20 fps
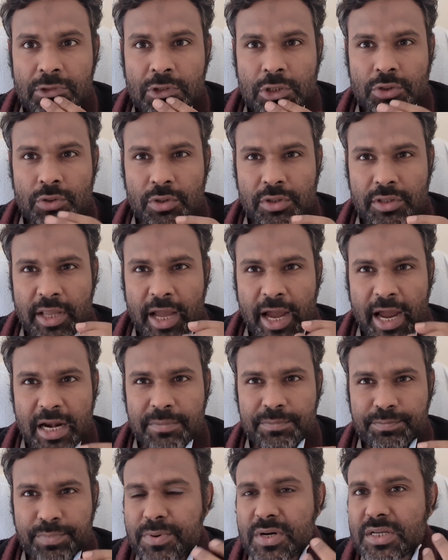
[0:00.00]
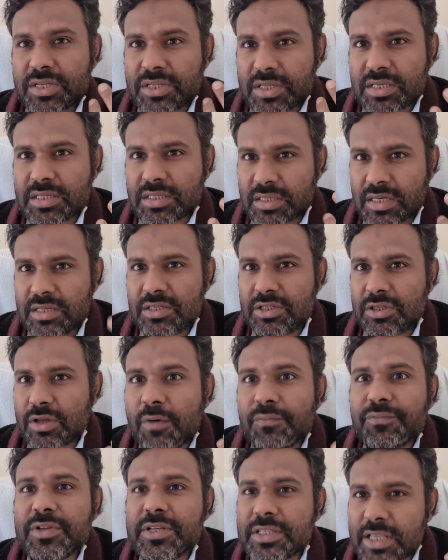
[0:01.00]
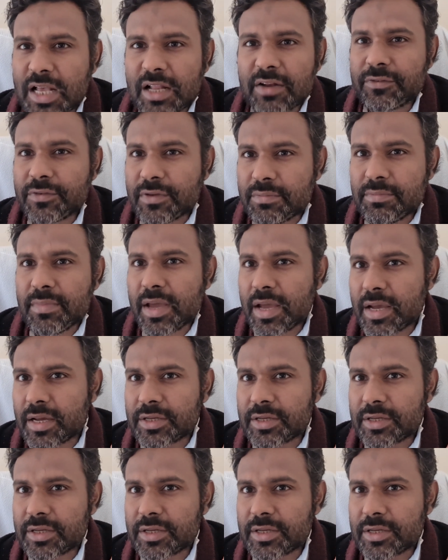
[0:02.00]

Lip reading: So that persistence of the self-image